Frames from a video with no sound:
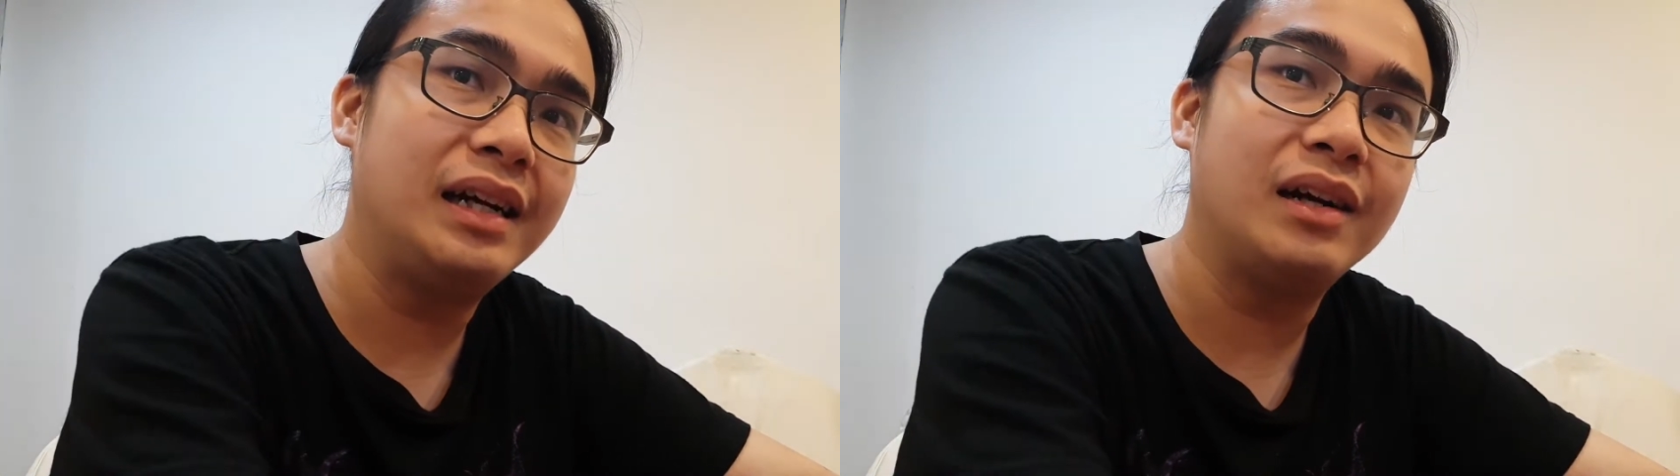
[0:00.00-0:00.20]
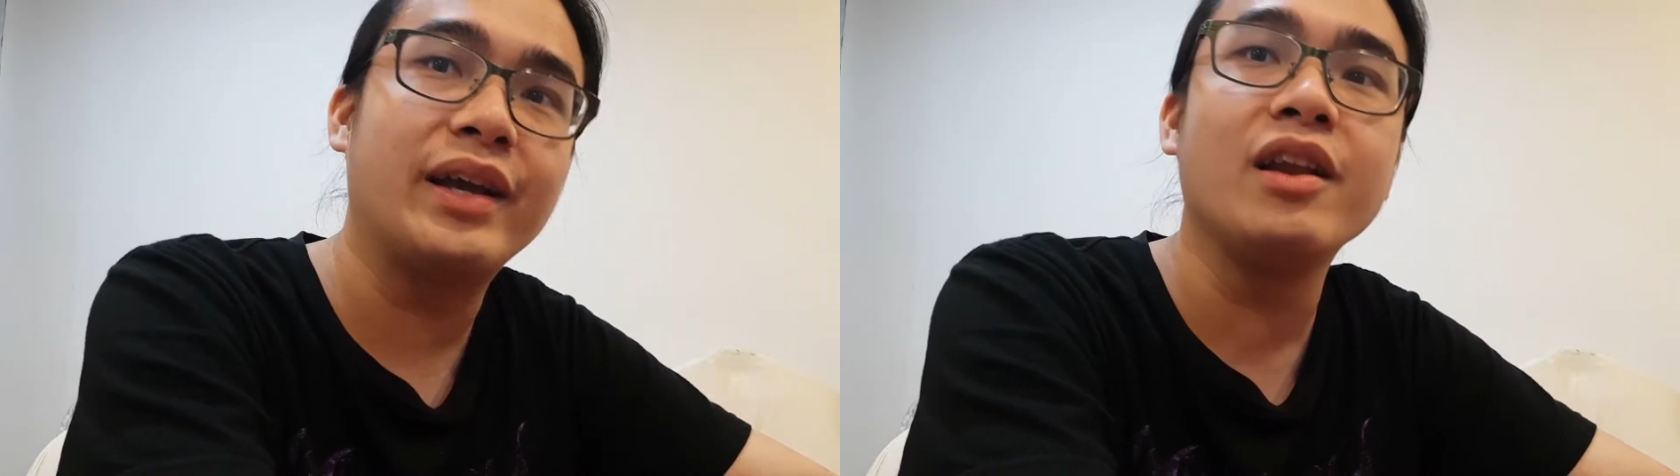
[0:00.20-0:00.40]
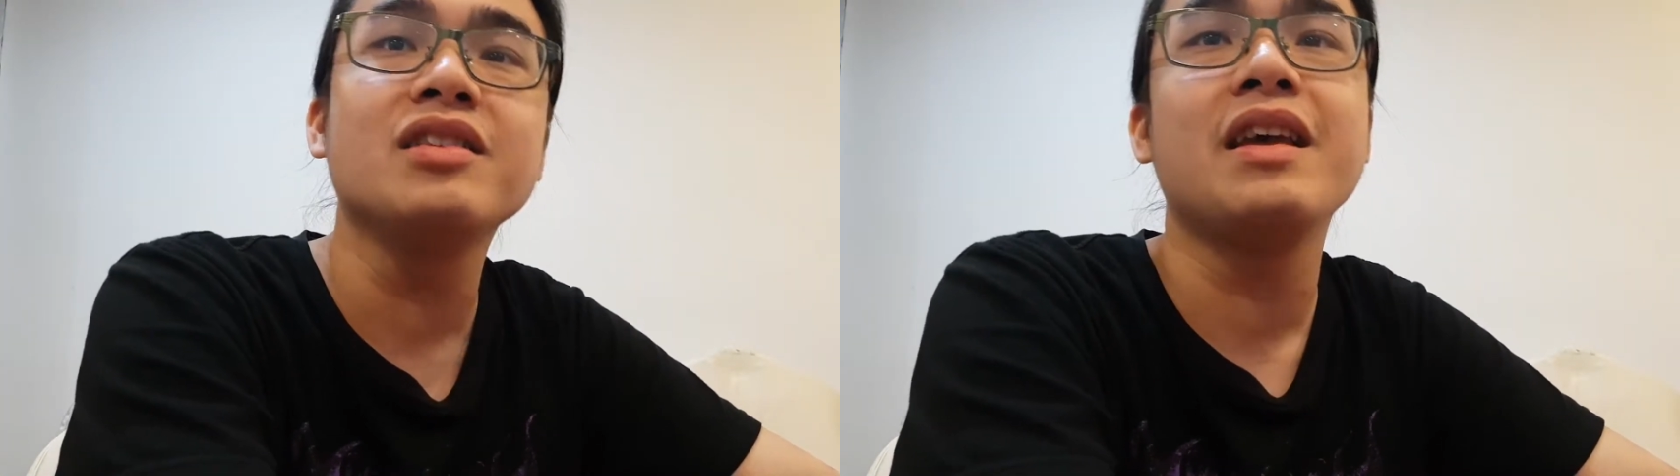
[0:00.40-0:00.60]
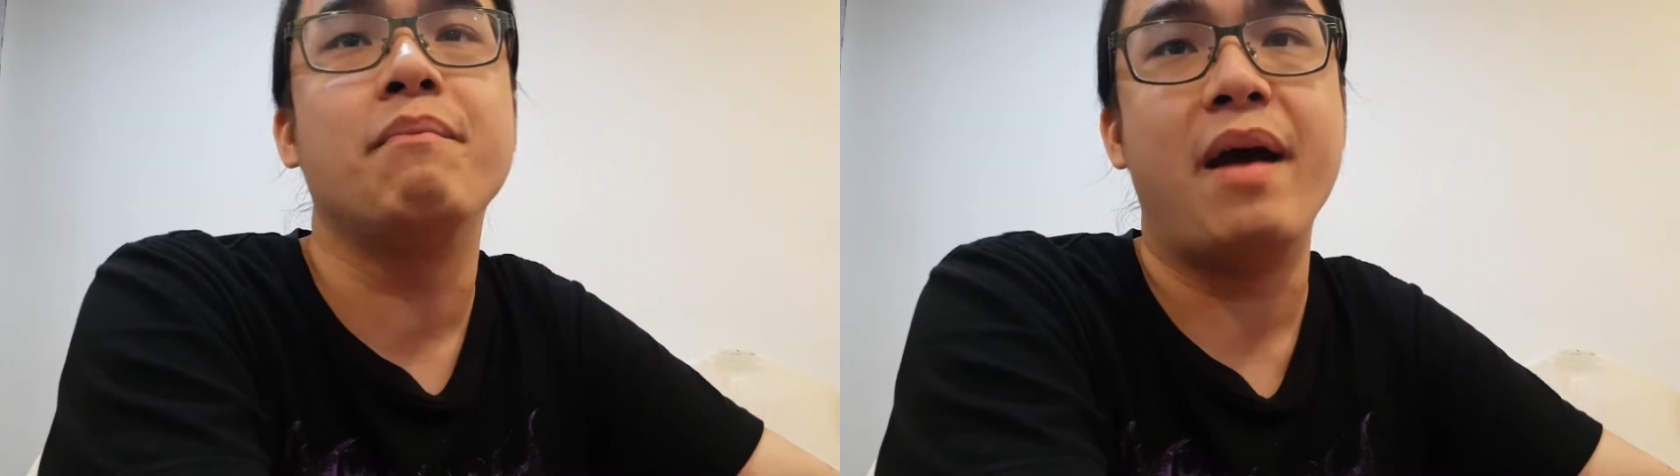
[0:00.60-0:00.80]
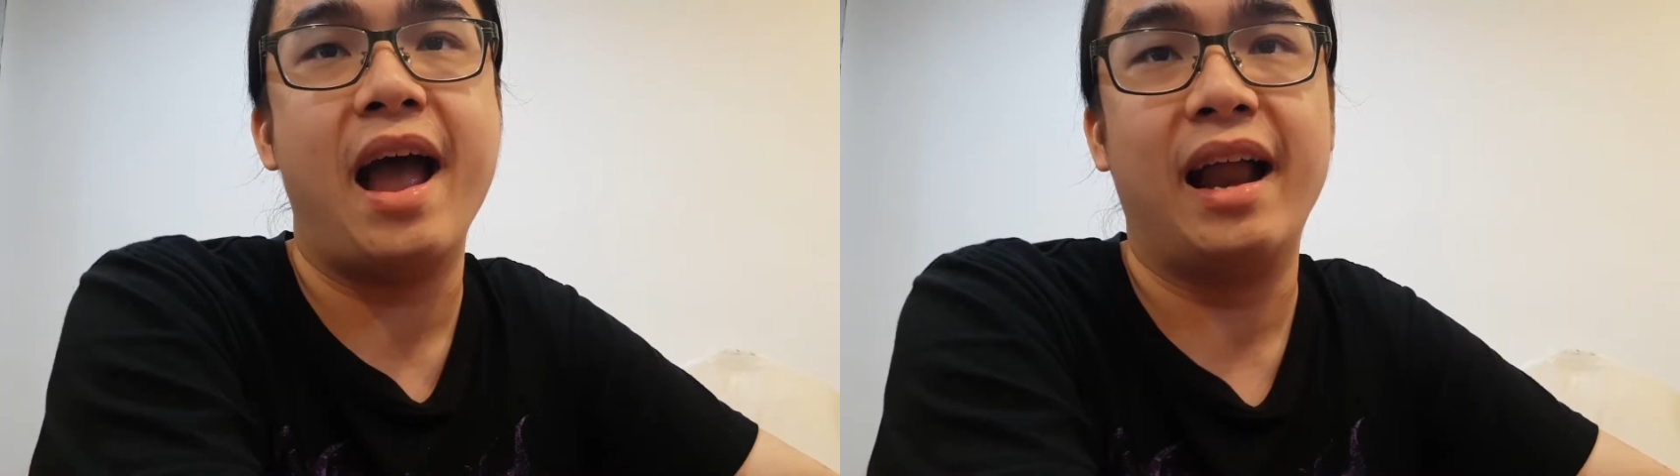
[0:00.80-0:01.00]
not gonna say,
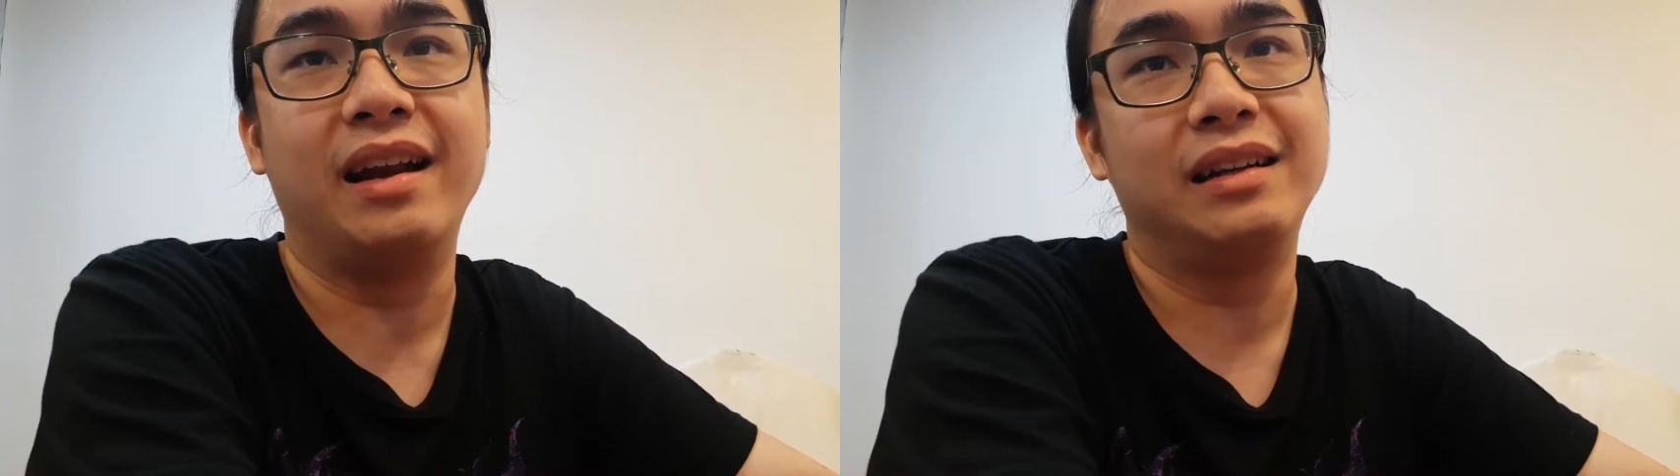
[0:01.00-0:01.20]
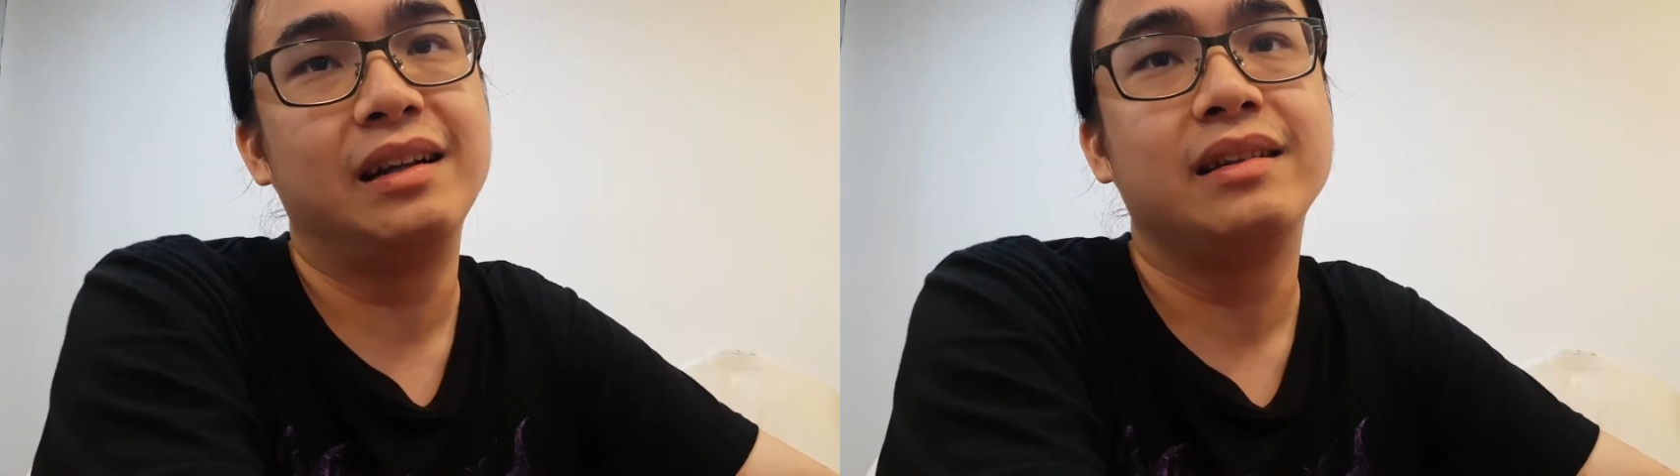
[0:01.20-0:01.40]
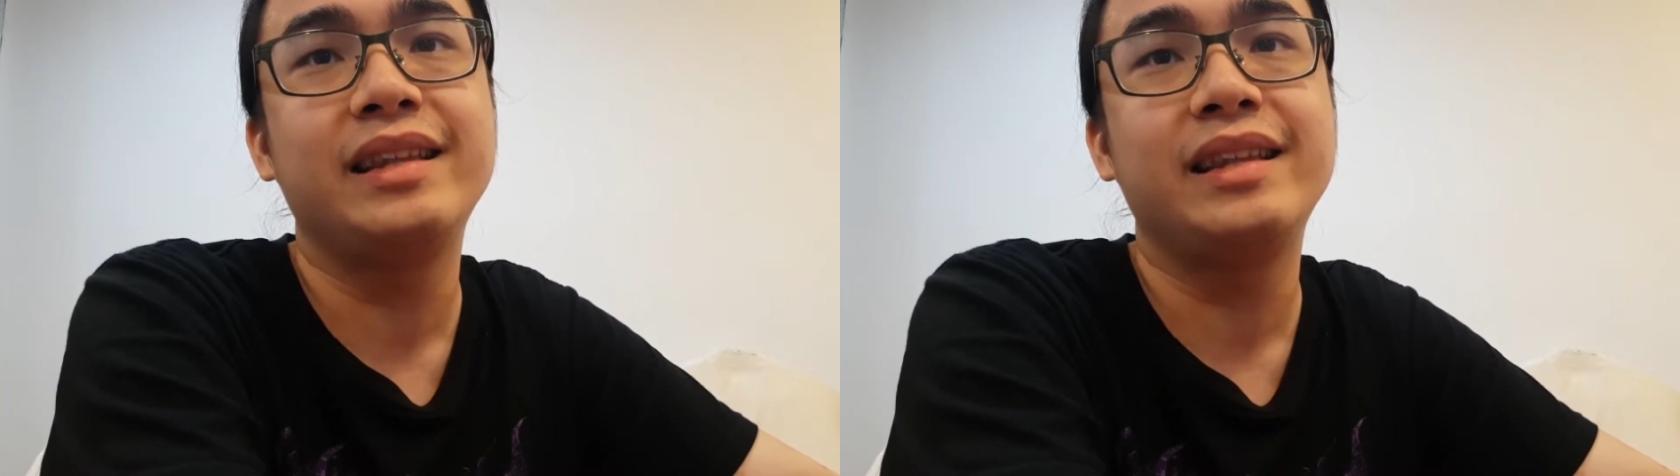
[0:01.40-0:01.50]
not, not gonna say bad.